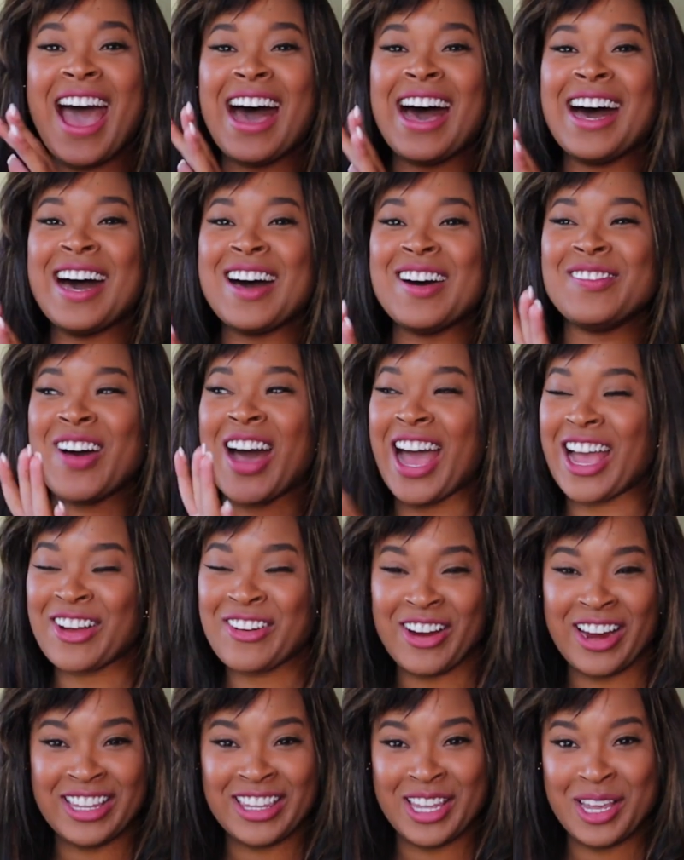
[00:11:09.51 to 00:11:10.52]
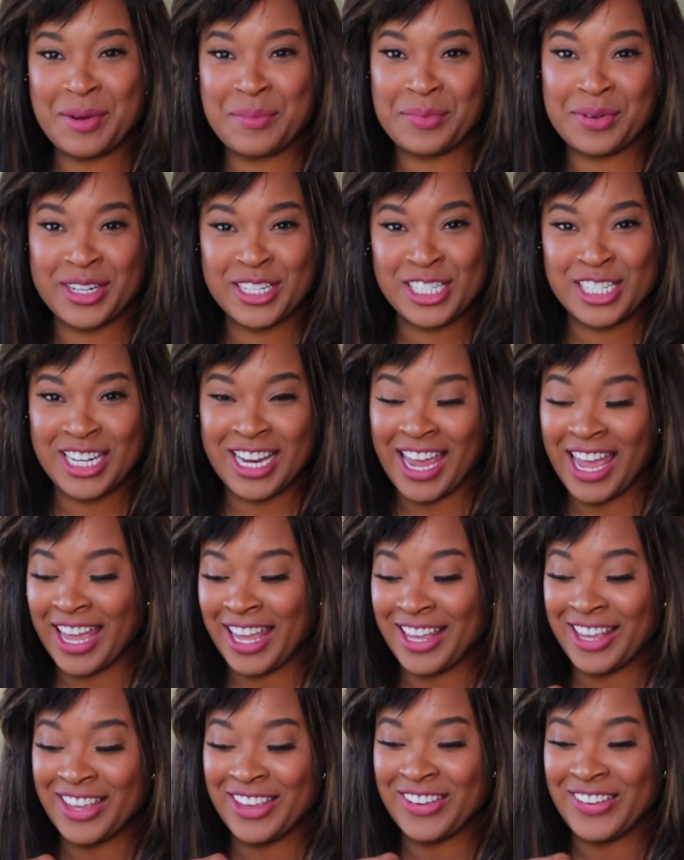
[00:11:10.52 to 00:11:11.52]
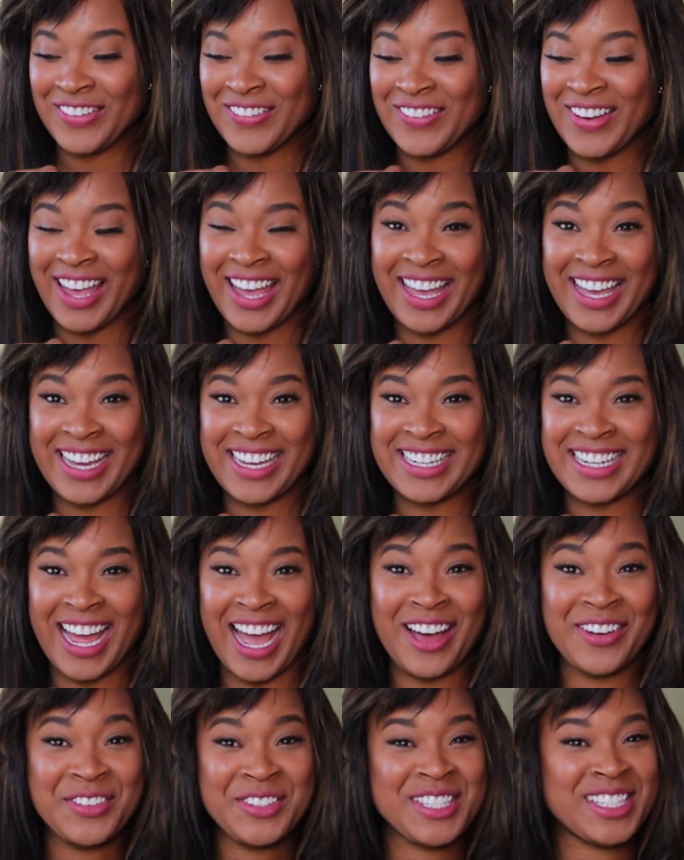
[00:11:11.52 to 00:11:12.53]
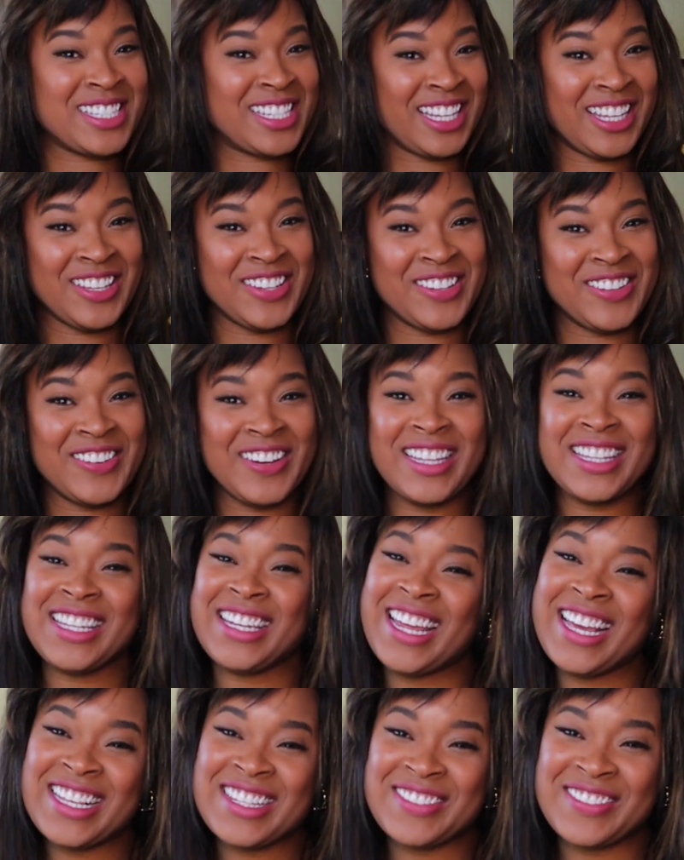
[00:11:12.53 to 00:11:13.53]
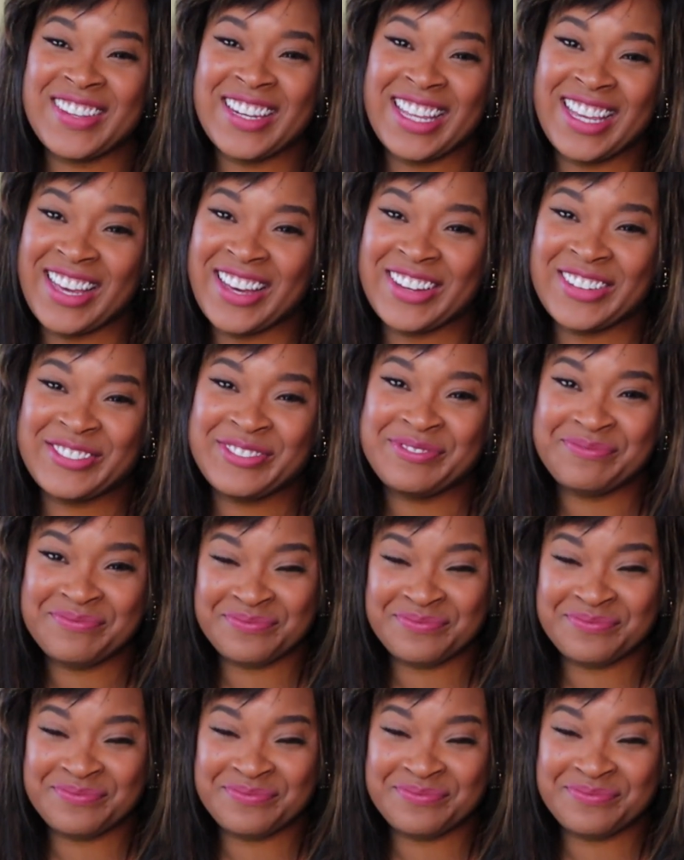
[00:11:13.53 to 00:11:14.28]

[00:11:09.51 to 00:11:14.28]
I greatly appreciate you, and I will see you in the next video.